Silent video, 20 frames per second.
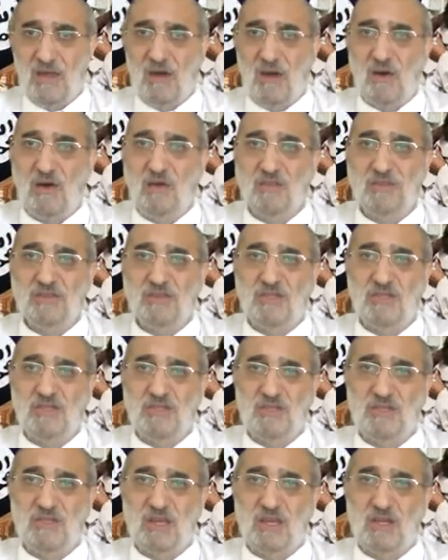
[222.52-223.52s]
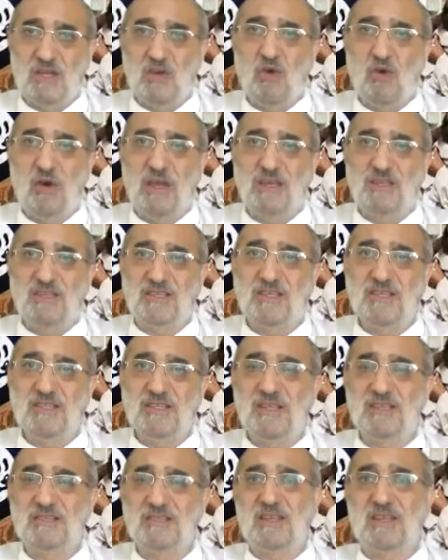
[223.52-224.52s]
all this
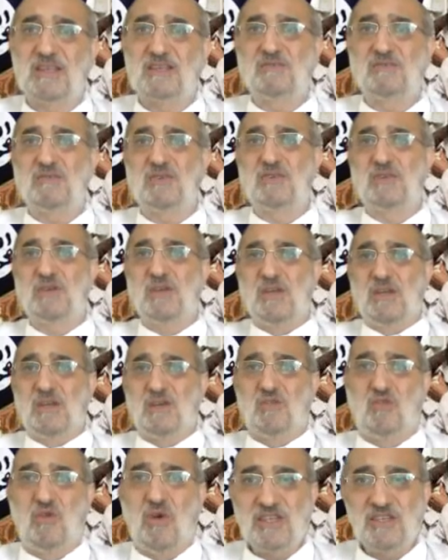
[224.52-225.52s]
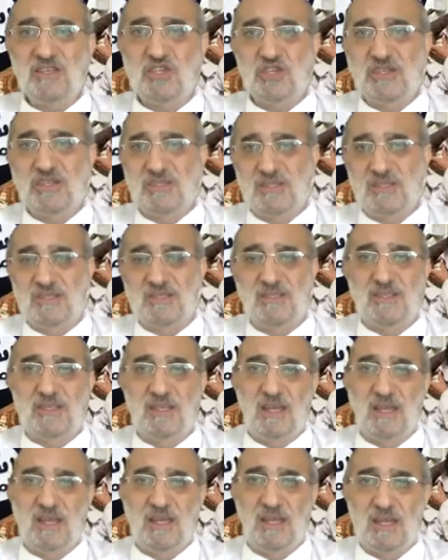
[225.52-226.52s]
coexistence that were questioned
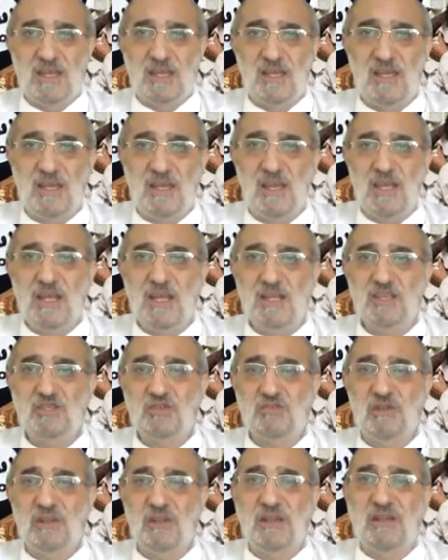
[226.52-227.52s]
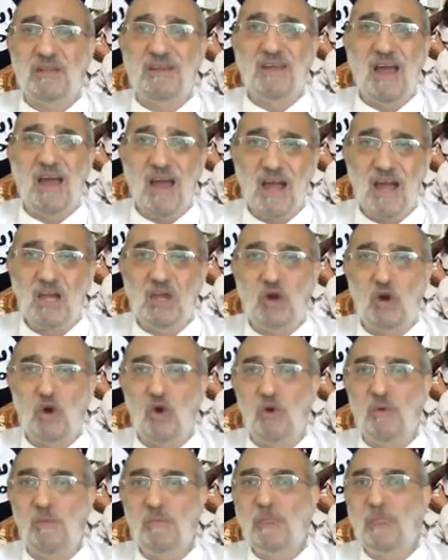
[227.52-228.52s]
in Israel, in
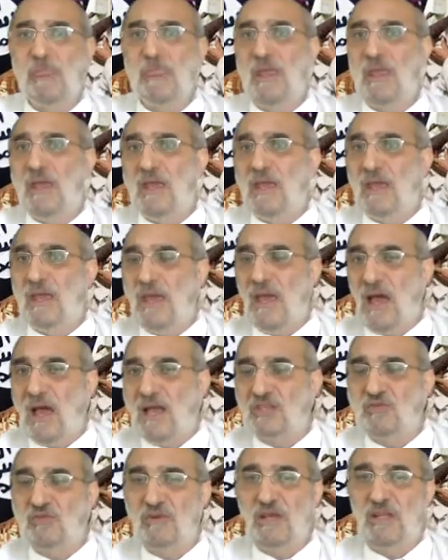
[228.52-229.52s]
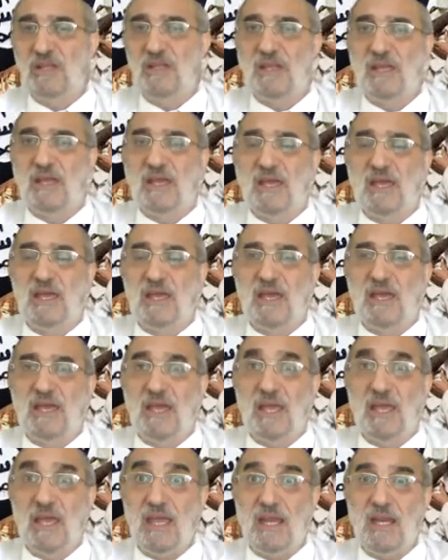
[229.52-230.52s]
Akko, as well
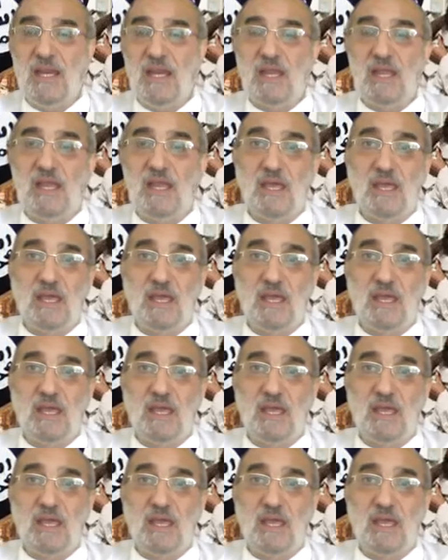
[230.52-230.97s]
in